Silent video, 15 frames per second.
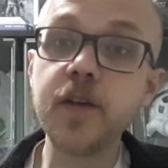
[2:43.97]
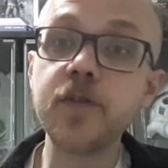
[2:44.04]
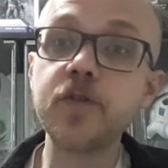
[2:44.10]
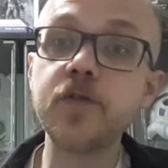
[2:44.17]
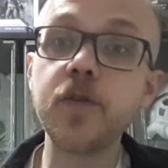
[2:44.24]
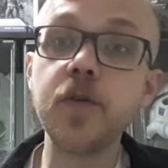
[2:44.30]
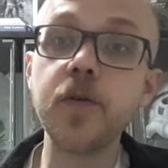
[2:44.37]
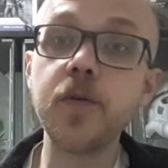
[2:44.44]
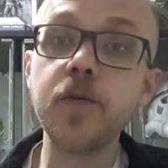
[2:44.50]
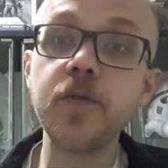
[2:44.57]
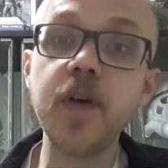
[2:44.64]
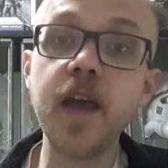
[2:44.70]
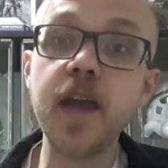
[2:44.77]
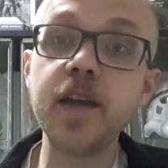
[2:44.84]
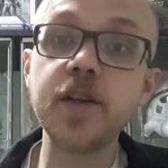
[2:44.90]
So
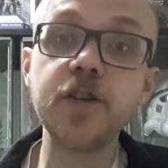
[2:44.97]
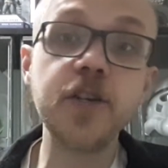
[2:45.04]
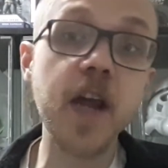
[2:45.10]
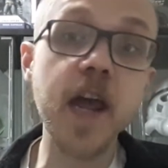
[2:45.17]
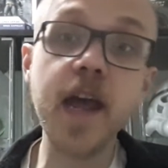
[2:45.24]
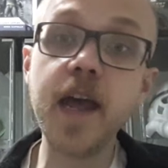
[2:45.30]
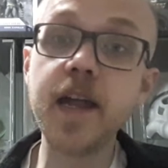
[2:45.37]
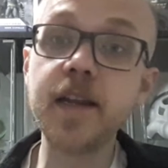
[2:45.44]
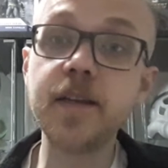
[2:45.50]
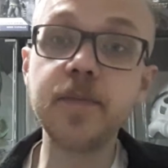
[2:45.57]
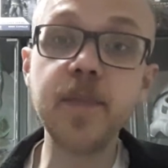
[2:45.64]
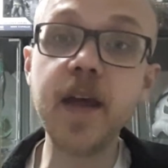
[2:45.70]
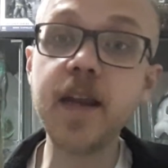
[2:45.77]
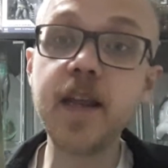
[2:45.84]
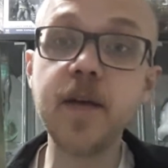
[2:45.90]
they shared
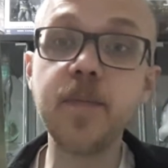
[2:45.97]
many